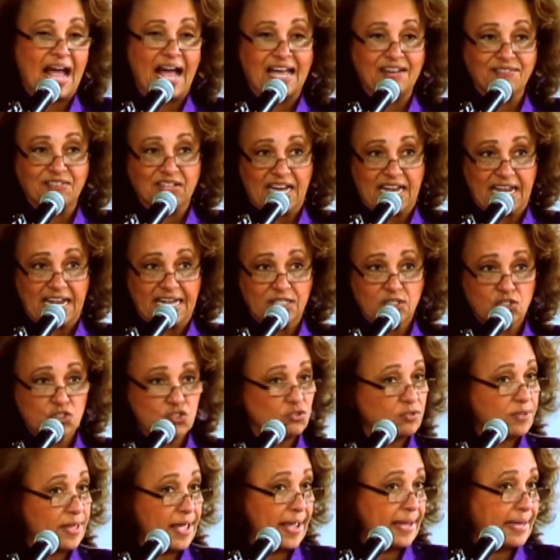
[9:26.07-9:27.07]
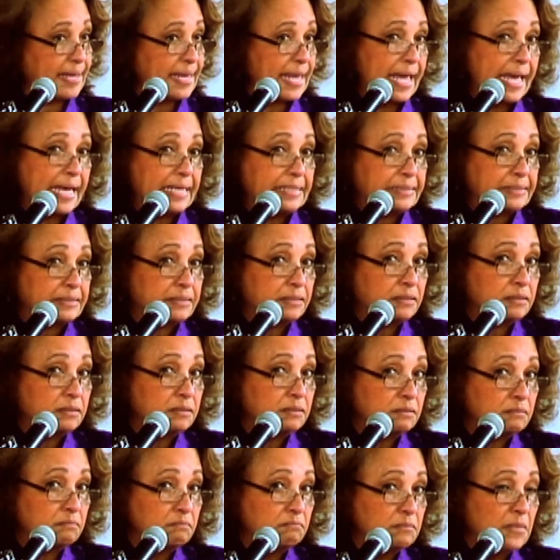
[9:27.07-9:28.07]
I haven't answered that yet
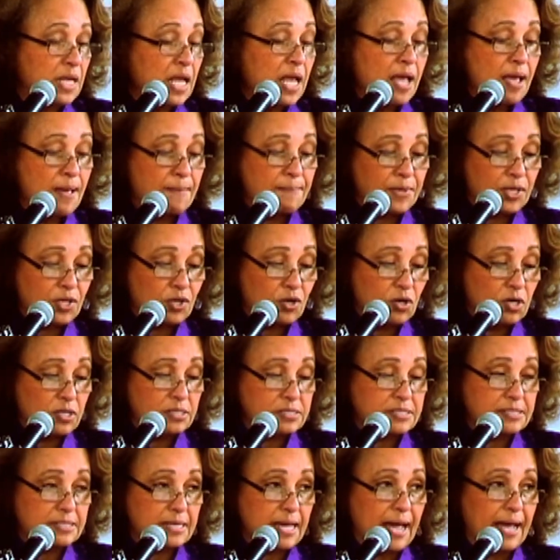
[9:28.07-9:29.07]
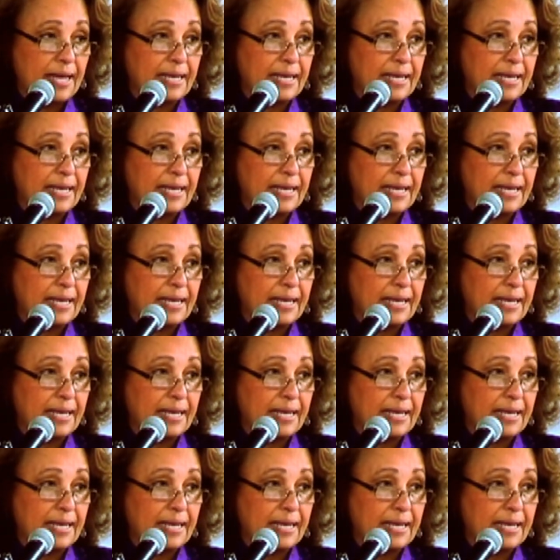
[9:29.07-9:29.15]
because